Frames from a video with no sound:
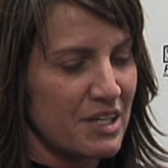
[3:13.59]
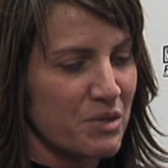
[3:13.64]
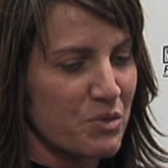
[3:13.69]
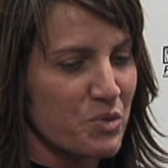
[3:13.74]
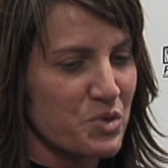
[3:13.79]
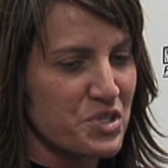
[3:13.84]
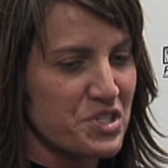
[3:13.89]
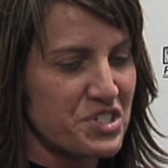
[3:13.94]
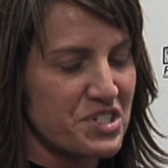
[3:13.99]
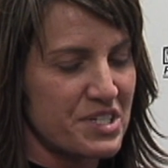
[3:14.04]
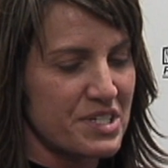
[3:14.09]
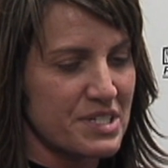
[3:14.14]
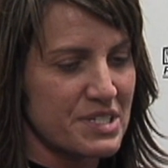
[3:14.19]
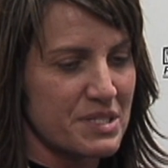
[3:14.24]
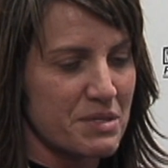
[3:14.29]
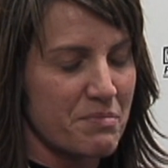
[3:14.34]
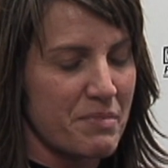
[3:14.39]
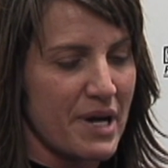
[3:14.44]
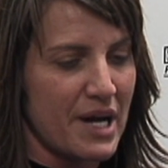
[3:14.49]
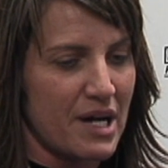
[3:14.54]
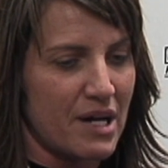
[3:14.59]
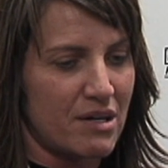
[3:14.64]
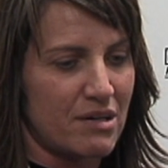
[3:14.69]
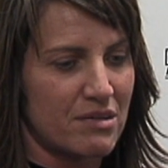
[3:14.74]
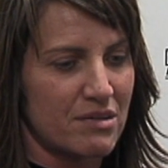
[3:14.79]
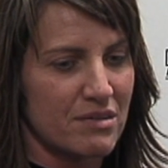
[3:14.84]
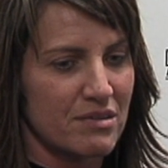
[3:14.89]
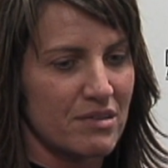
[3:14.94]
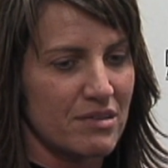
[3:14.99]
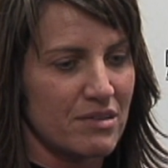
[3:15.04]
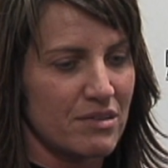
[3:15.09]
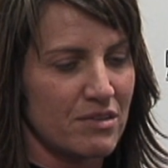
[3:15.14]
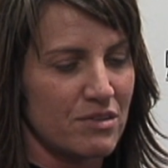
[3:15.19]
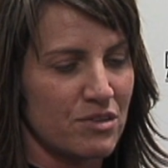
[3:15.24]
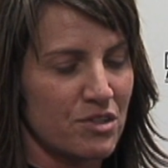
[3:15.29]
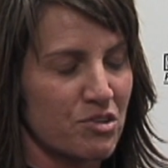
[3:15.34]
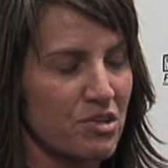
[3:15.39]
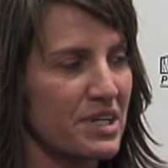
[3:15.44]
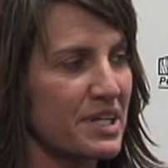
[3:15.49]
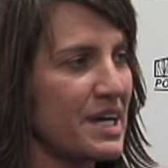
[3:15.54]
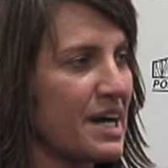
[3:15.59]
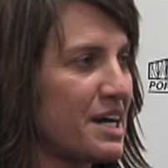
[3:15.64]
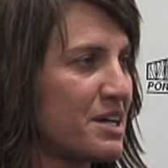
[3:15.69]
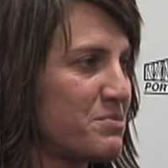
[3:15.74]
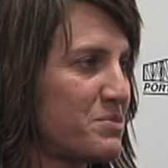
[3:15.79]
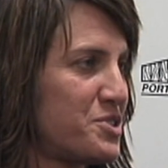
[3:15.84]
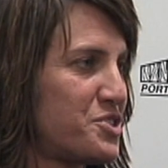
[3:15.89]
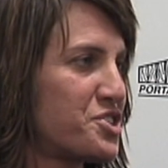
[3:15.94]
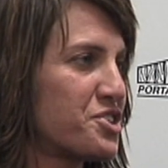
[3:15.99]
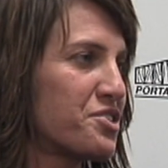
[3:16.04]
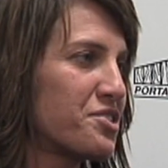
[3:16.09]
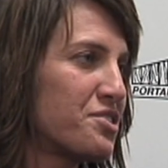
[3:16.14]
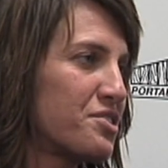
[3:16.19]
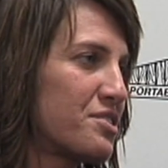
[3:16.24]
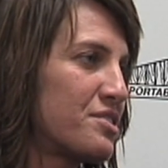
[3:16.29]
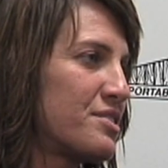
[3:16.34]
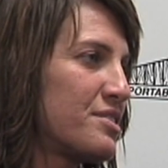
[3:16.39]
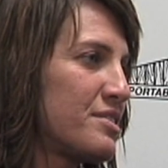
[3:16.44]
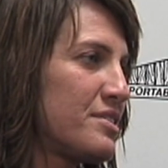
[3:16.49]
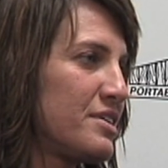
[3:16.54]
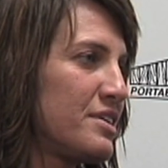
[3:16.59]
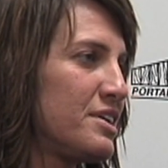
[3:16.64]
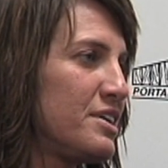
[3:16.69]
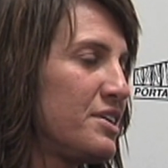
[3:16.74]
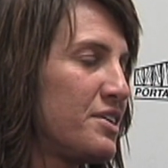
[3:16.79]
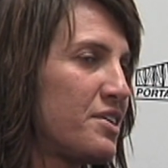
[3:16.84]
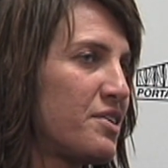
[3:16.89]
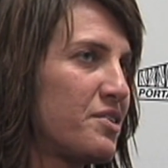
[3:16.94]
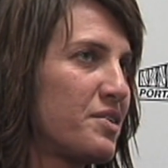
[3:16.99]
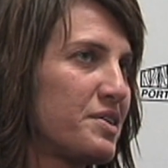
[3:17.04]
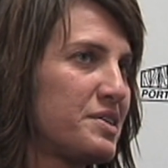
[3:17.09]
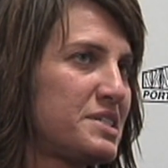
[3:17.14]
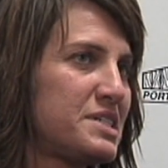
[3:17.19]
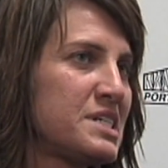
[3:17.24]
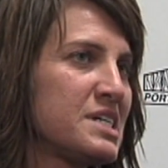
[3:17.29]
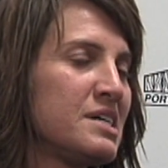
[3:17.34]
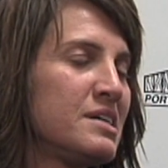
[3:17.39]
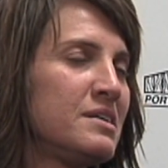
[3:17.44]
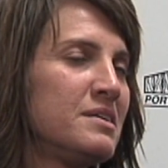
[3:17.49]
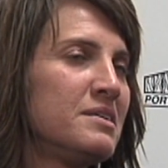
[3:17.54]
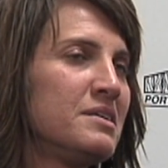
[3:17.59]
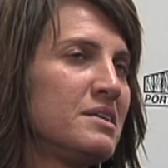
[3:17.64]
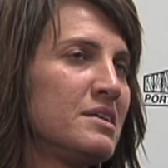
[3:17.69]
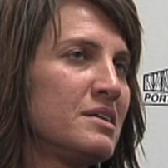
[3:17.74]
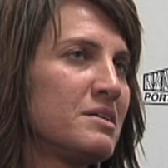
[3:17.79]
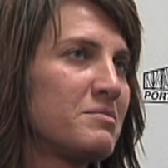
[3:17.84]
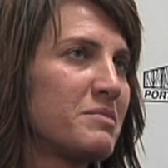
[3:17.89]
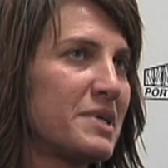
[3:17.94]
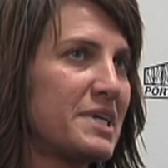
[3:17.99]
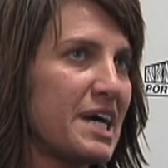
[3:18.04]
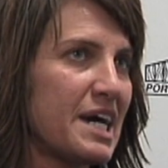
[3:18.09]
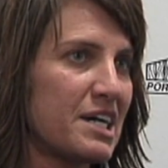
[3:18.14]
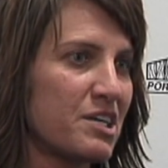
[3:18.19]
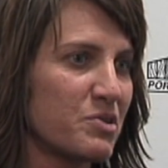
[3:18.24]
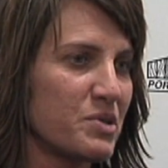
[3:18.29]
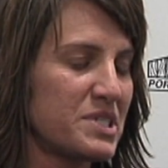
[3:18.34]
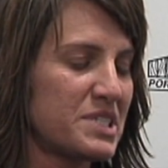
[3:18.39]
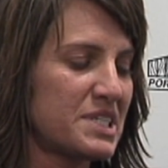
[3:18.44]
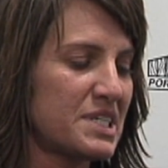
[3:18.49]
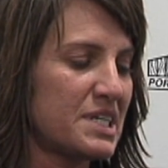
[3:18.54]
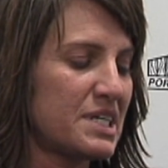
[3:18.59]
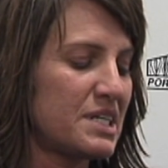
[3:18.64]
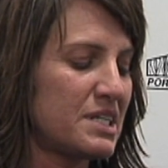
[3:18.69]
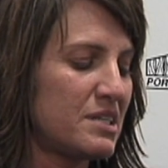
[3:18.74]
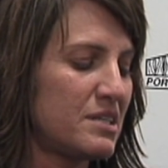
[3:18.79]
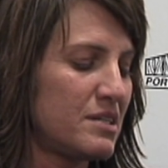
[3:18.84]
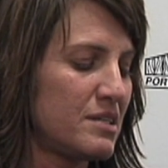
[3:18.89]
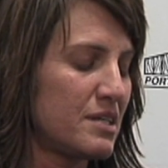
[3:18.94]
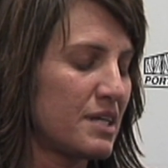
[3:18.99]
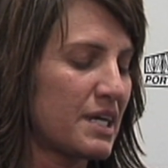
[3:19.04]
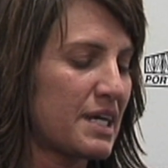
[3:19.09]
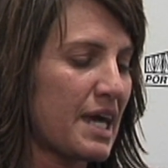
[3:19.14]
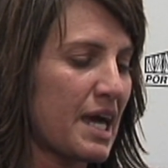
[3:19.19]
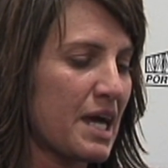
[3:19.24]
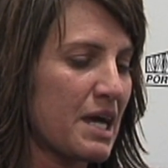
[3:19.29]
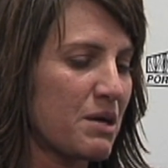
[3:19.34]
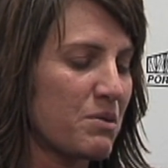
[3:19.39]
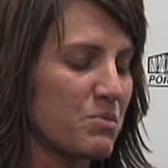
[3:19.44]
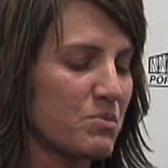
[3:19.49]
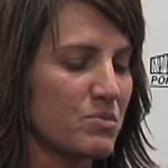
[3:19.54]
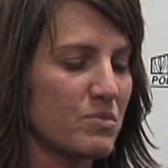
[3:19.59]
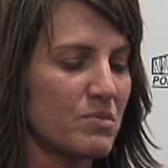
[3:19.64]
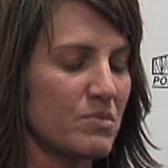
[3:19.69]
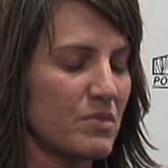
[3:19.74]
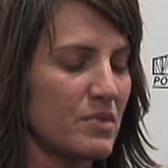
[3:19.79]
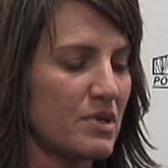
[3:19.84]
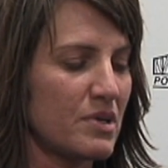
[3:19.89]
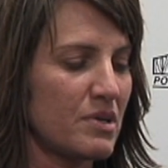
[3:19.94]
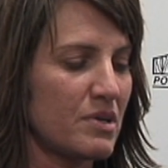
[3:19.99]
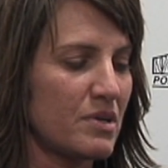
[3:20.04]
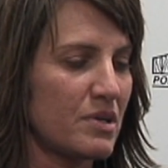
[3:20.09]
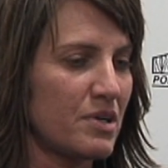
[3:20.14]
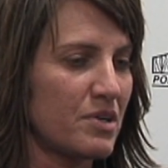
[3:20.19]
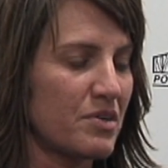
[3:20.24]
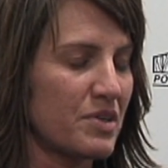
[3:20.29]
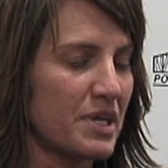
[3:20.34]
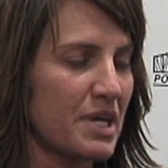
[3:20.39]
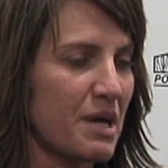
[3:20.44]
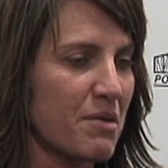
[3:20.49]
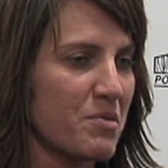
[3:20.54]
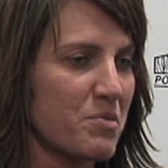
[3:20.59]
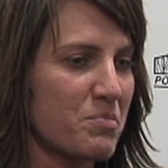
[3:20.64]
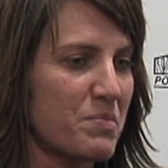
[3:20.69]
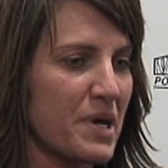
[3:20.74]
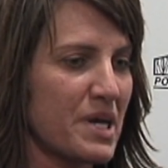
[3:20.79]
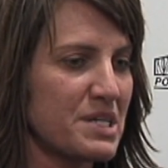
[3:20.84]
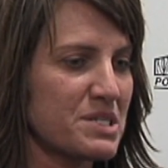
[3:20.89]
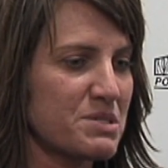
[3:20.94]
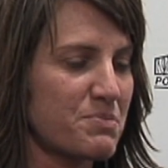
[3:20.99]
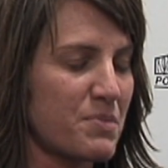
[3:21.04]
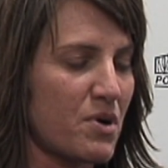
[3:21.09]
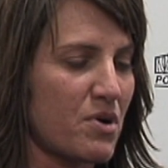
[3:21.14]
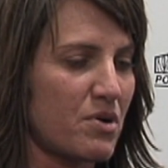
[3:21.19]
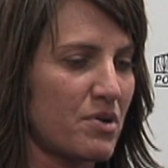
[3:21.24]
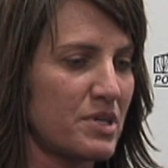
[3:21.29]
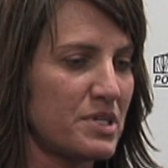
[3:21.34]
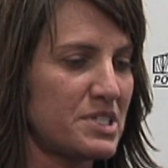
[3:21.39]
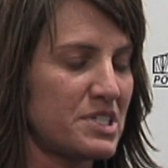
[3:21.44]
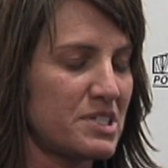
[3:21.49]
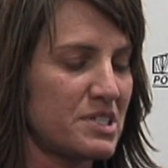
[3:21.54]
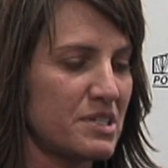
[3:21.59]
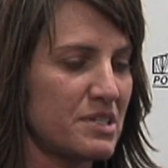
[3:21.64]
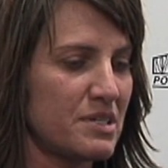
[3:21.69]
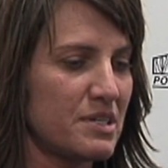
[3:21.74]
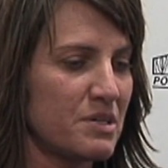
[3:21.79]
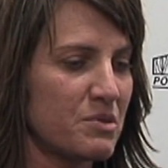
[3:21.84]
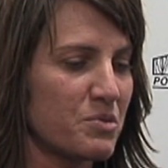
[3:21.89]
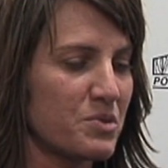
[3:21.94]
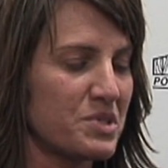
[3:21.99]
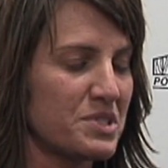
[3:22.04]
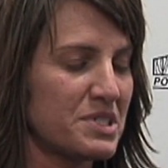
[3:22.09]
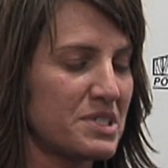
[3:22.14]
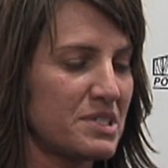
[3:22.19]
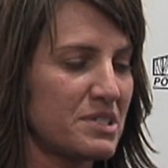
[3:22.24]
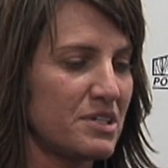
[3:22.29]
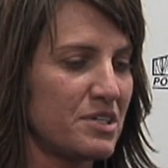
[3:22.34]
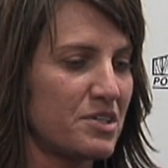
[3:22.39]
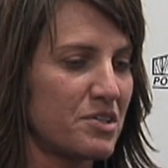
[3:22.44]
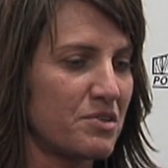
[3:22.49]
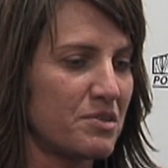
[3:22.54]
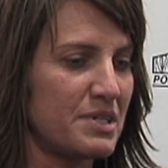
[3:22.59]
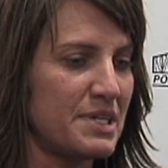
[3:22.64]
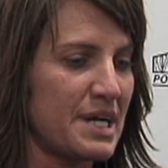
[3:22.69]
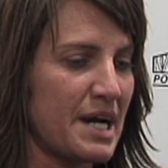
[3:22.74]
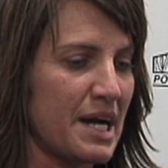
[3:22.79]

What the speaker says: was just about learning how to mature. Mm-hmm. My dad always said the game, the game of baseball, it was, 9%